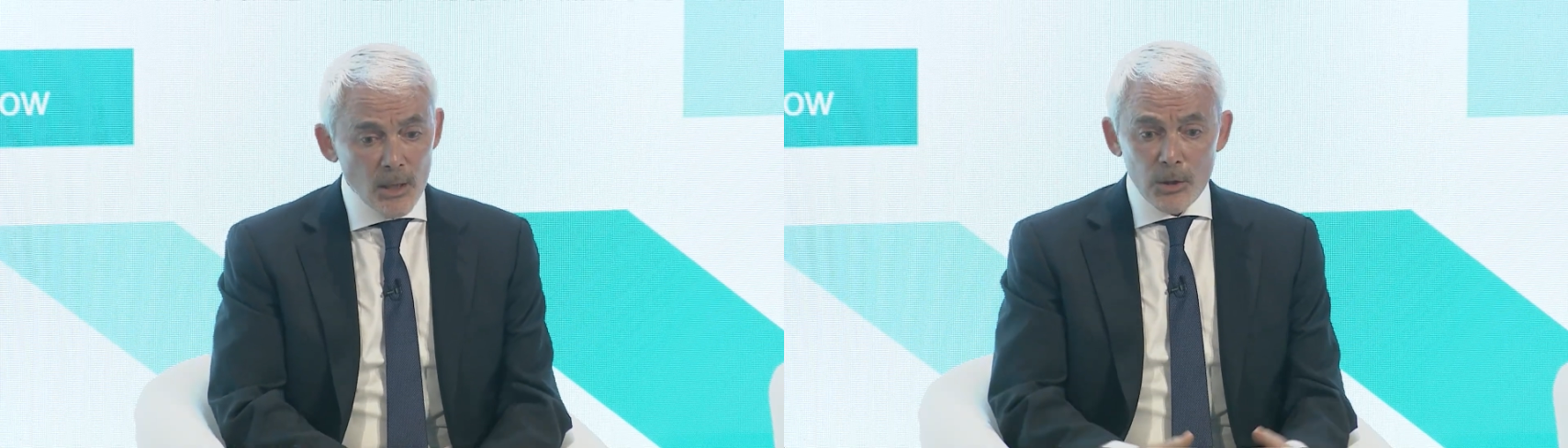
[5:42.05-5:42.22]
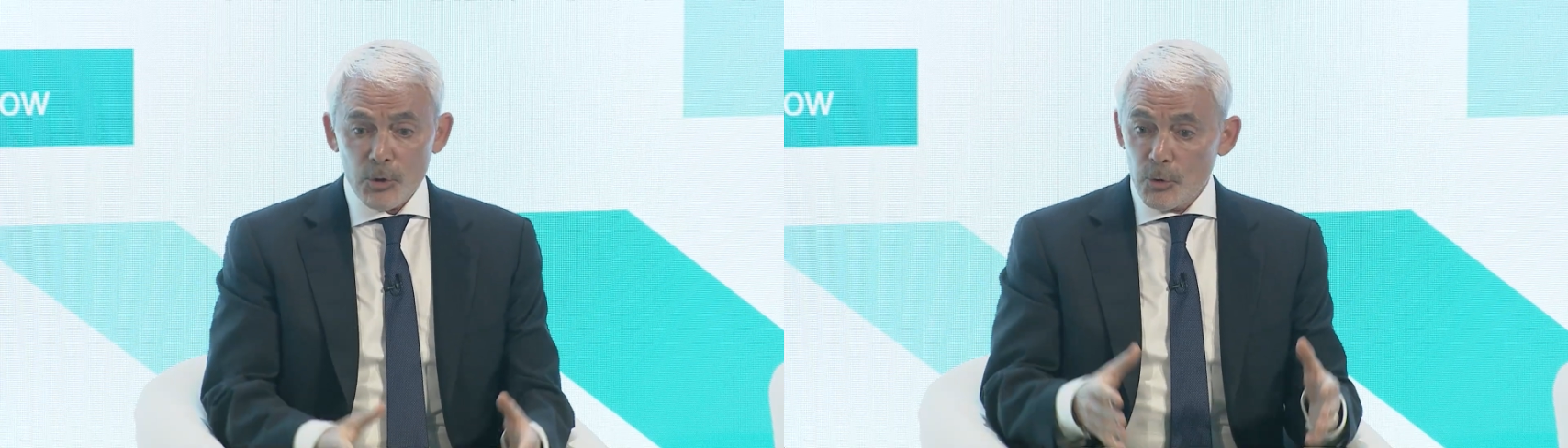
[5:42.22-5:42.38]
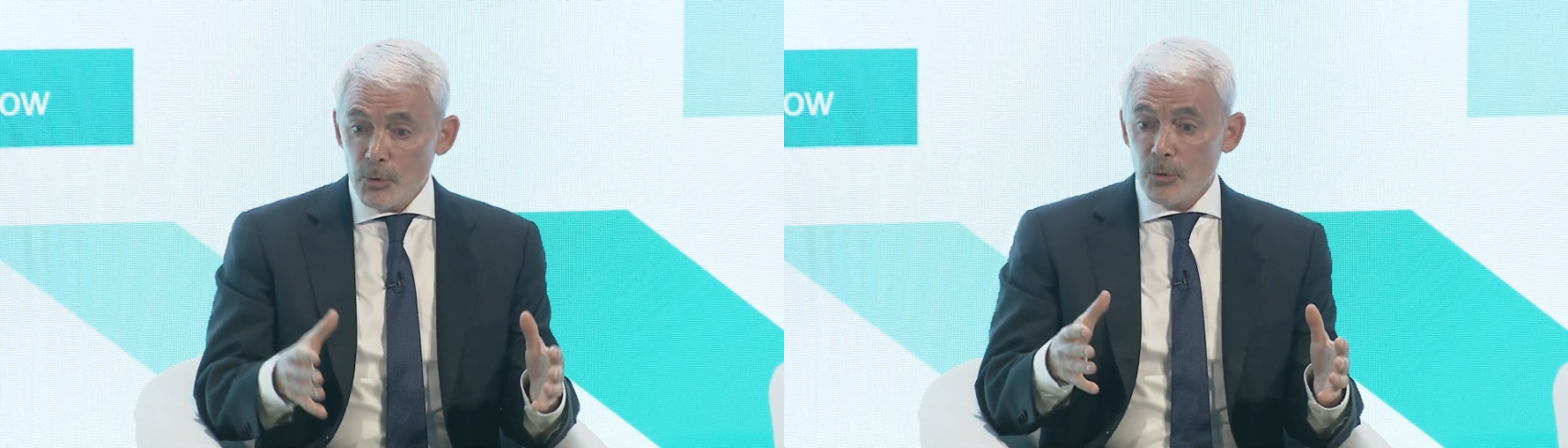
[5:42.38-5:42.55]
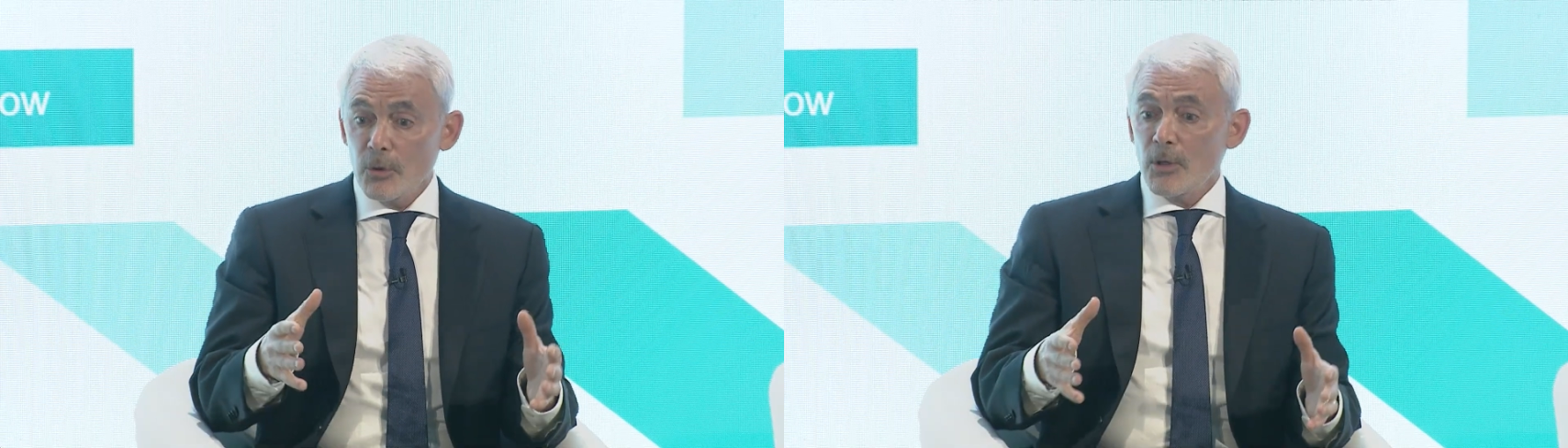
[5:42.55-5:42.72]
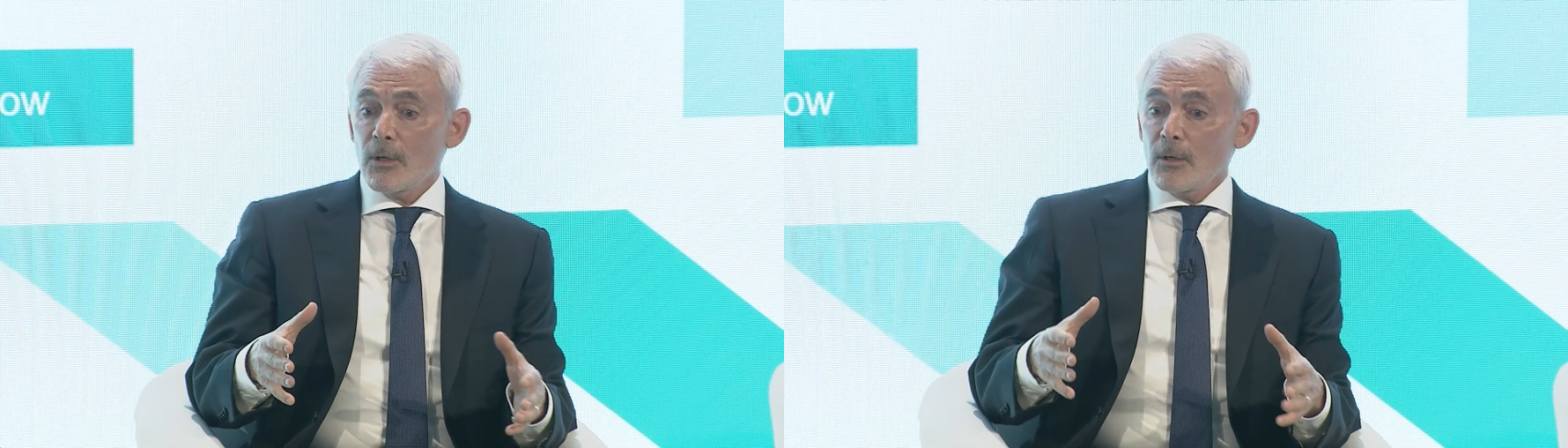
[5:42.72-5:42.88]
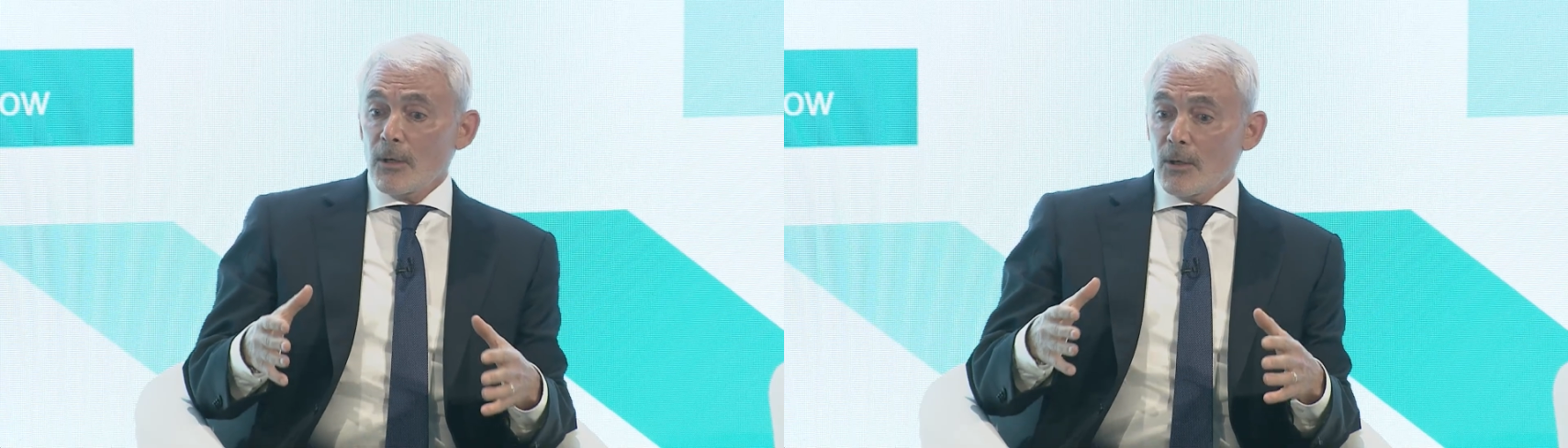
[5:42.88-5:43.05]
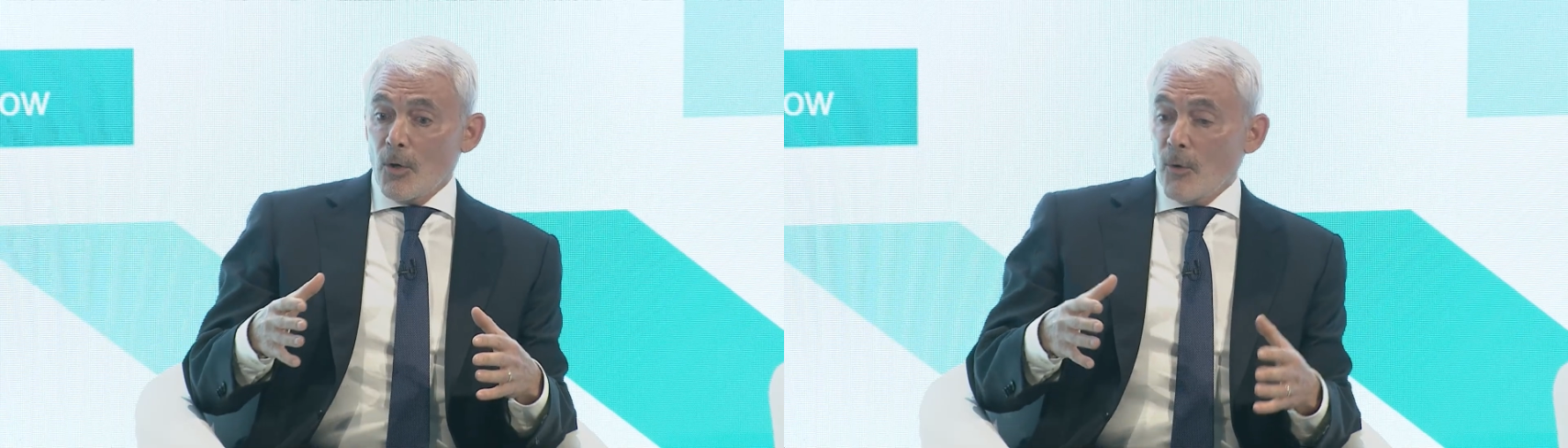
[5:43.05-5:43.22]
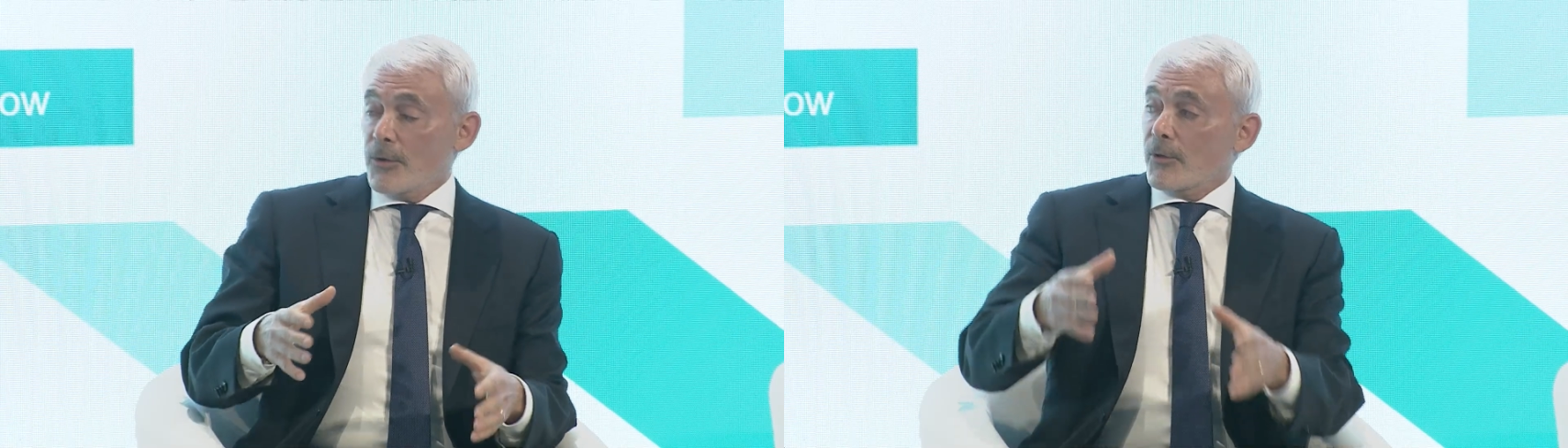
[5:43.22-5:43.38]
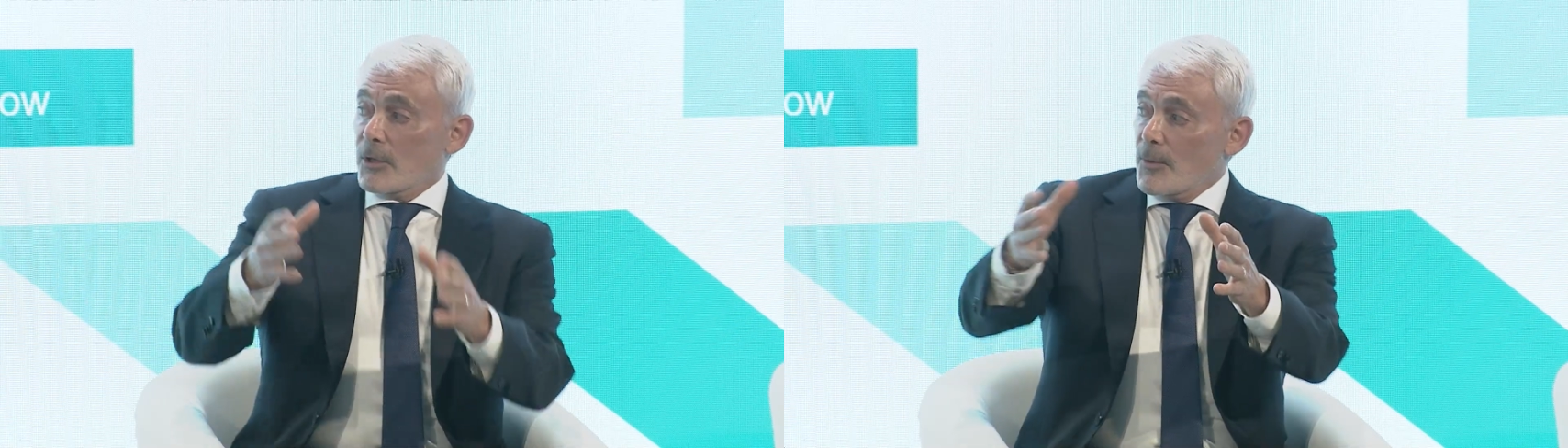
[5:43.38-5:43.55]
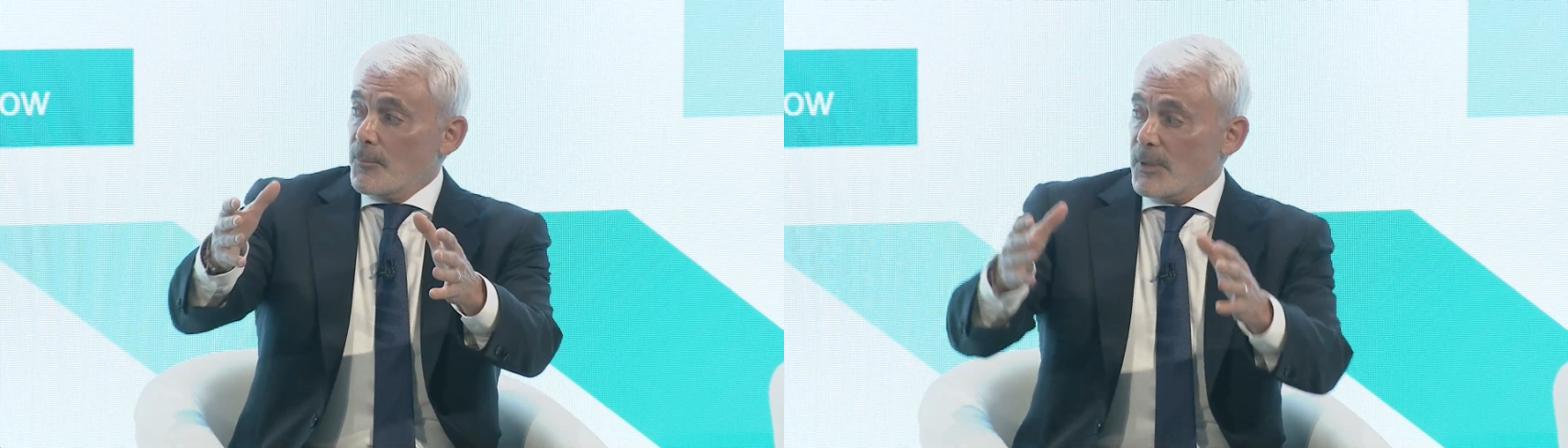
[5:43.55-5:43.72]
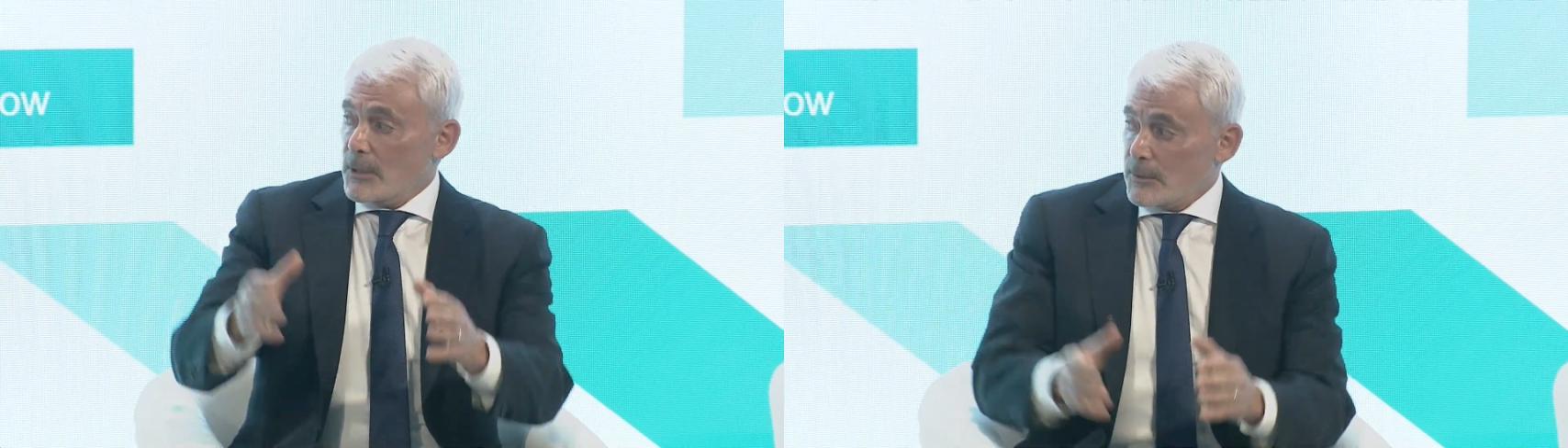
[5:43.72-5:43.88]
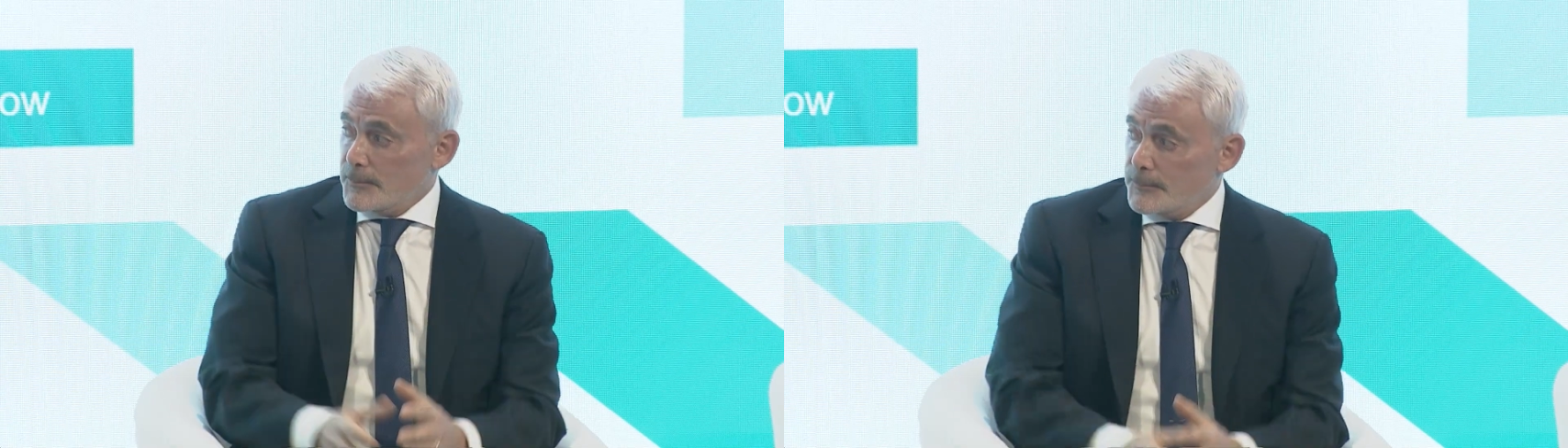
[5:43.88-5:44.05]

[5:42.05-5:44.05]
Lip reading: to go in there and compete.